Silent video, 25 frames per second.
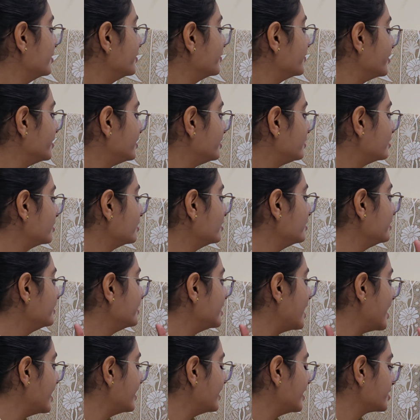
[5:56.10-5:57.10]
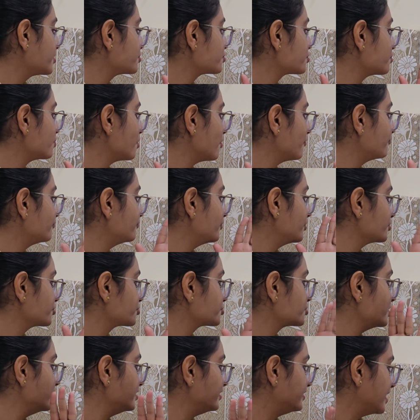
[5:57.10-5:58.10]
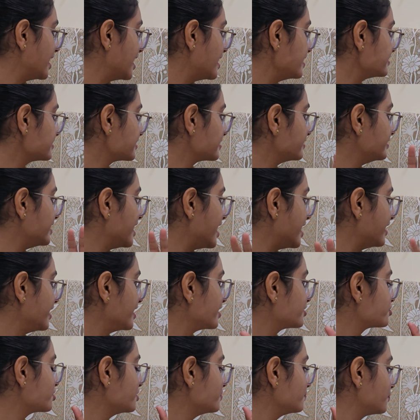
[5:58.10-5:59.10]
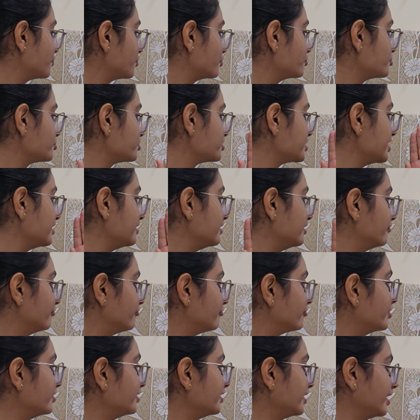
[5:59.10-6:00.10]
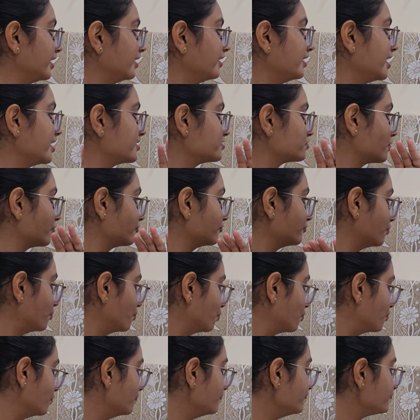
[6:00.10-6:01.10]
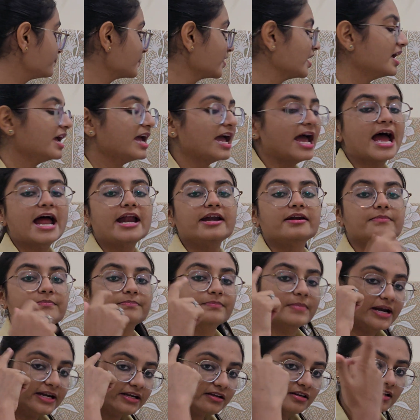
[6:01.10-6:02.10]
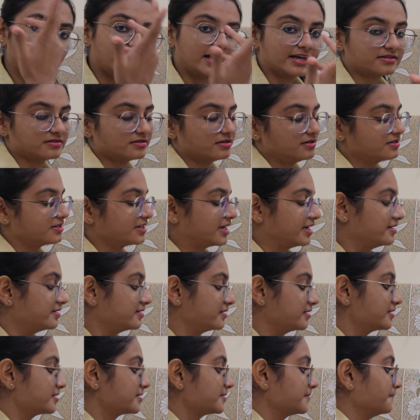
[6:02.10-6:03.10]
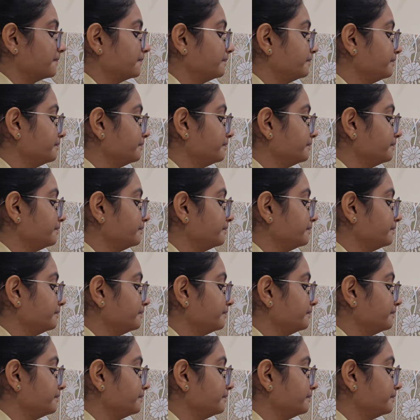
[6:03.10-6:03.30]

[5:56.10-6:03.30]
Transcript: return direction of functional task, direction posted different areas of home, and mental exercises.